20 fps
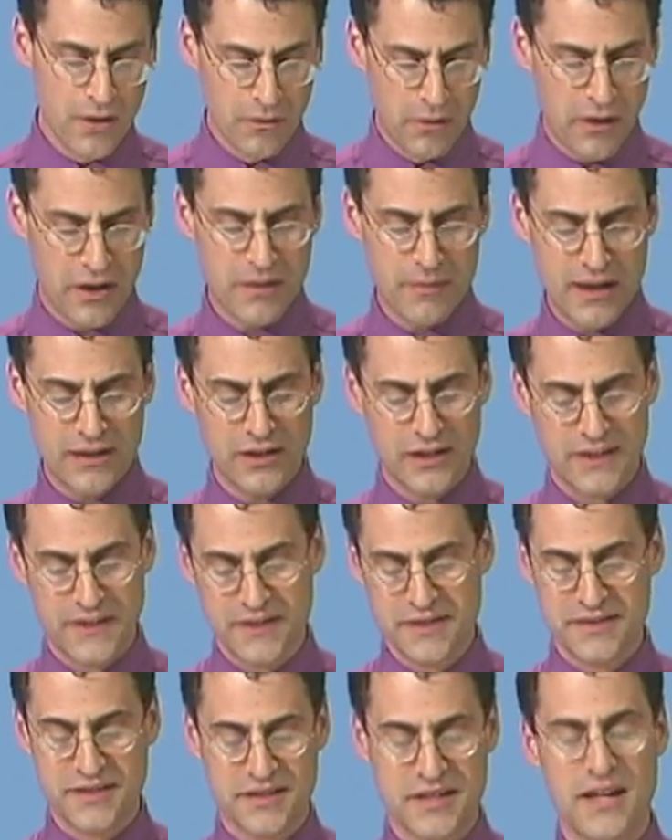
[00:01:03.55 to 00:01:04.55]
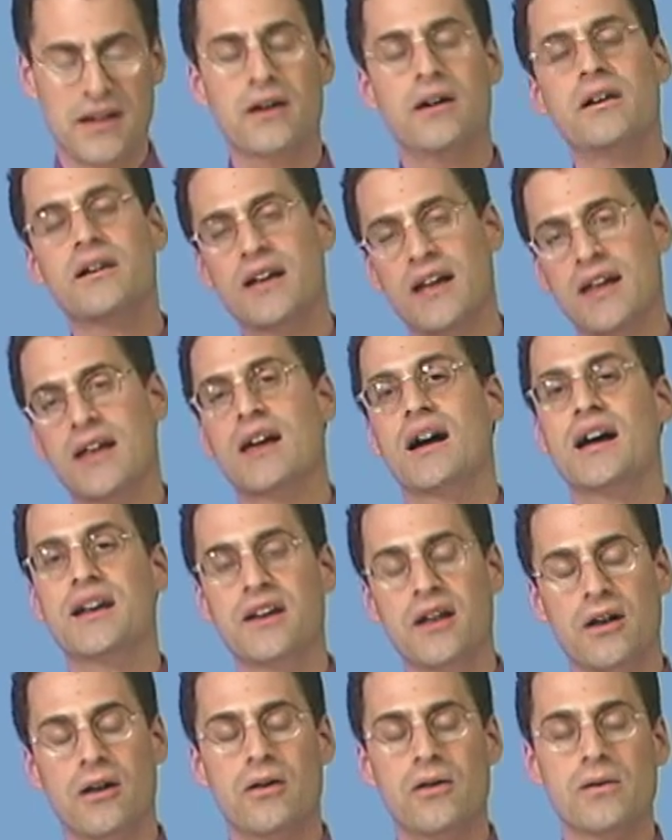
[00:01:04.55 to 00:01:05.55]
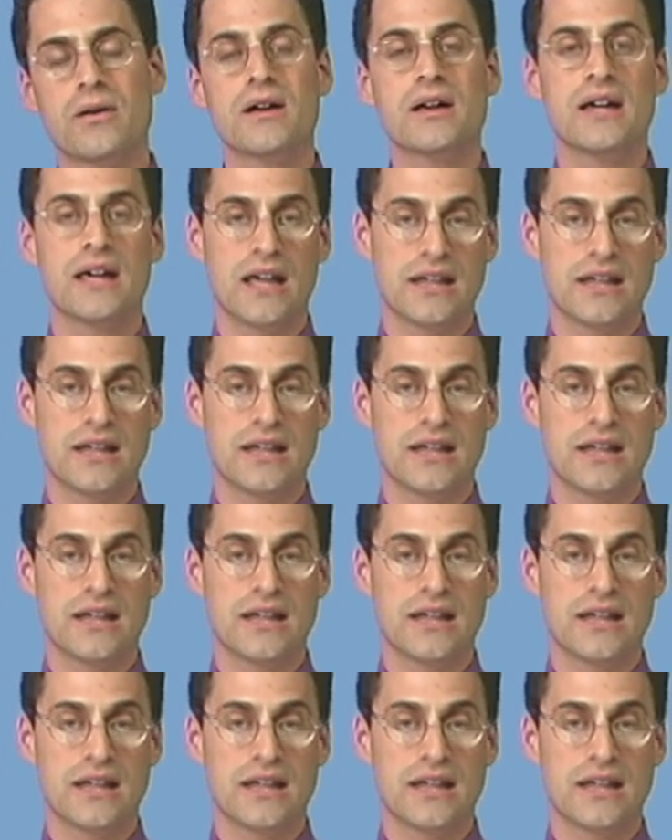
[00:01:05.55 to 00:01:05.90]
Well, you may look at this and say, oh, yeah, yeah, I know,